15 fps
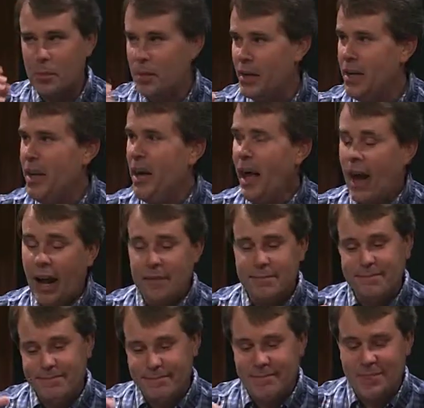but
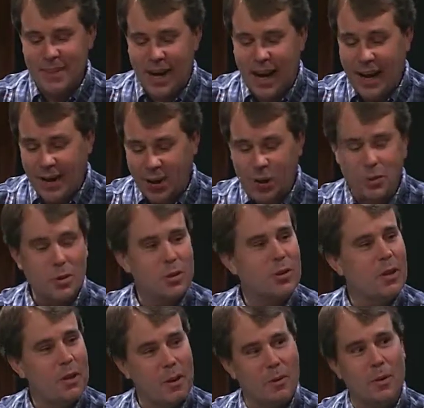I also
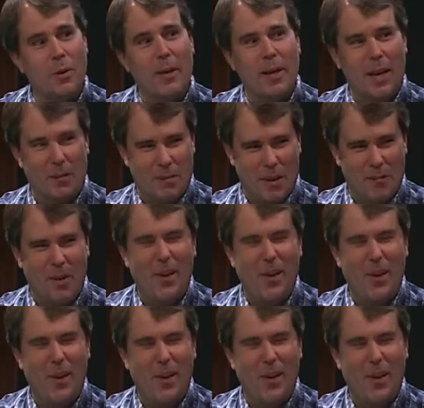started throwing up that